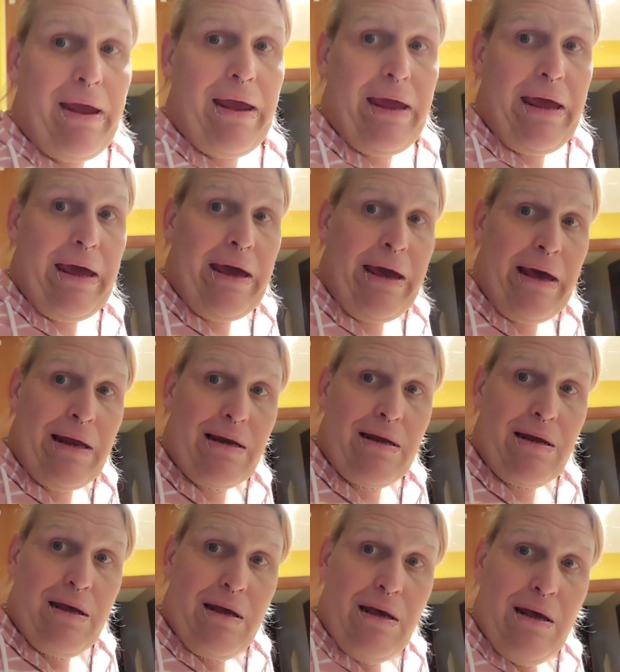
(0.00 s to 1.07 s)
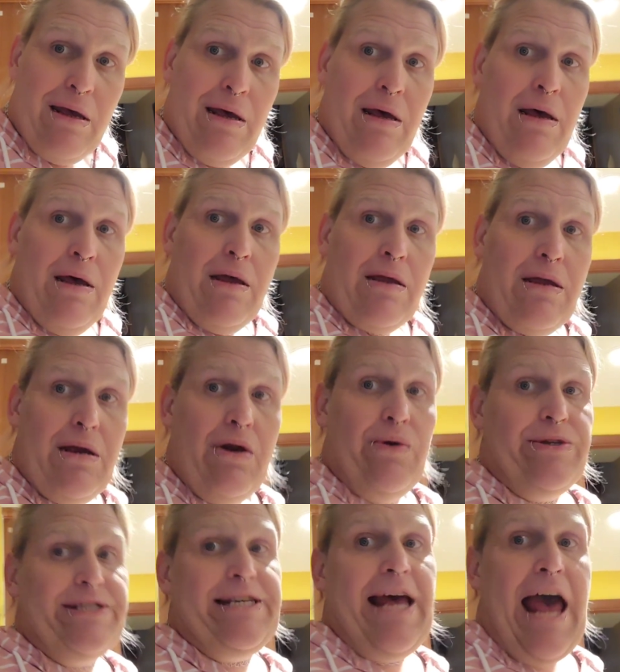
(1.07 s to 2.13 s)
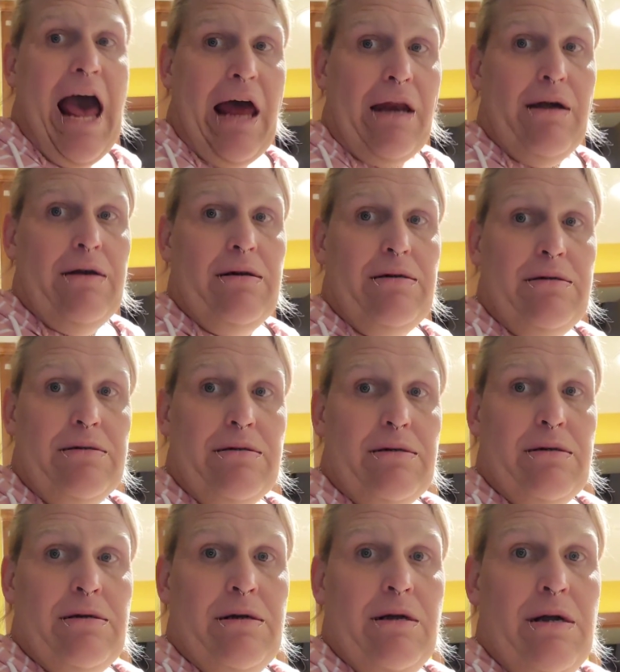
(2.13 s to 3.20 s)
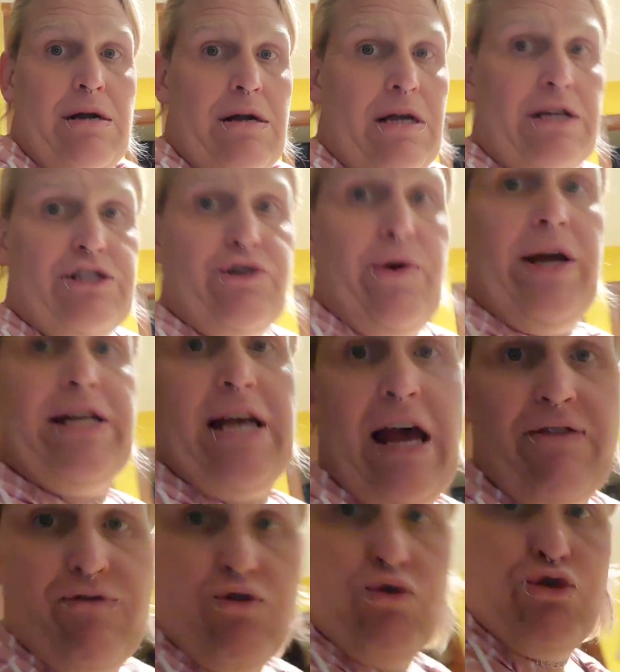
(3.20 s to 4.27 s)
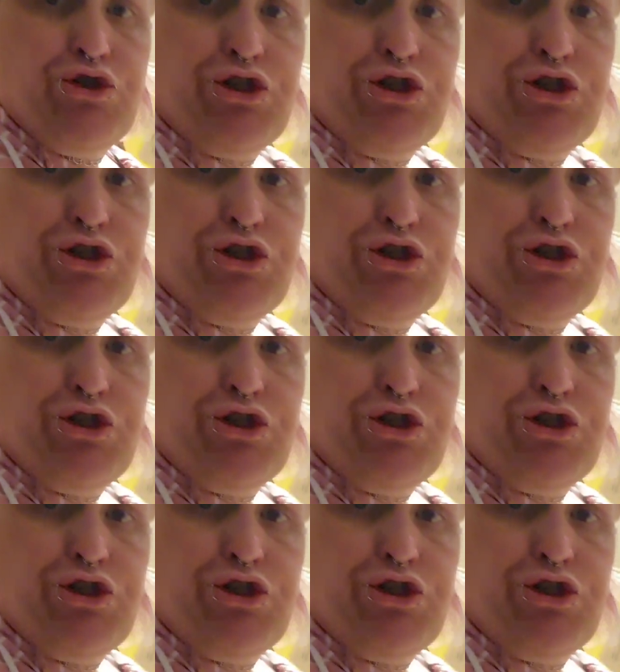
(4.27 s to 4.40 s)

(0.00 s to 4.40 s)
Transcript: And, you know, it's sad. It's great to have cool